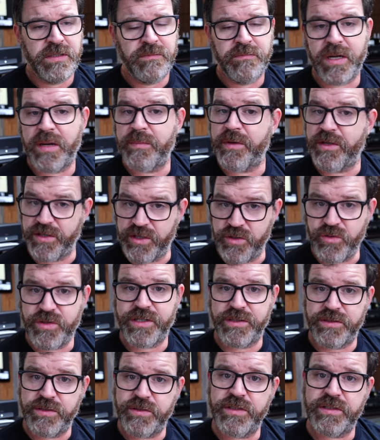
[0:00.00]
But I bet you
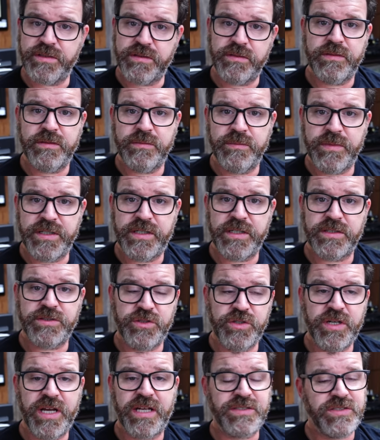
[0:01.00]
can do it because
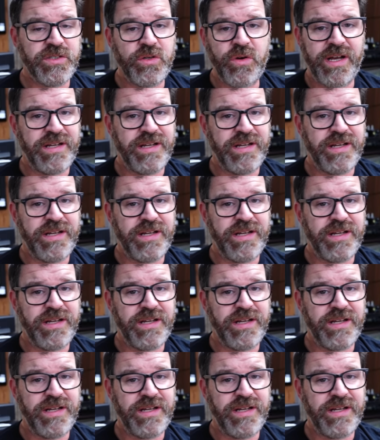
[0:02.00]
you guys know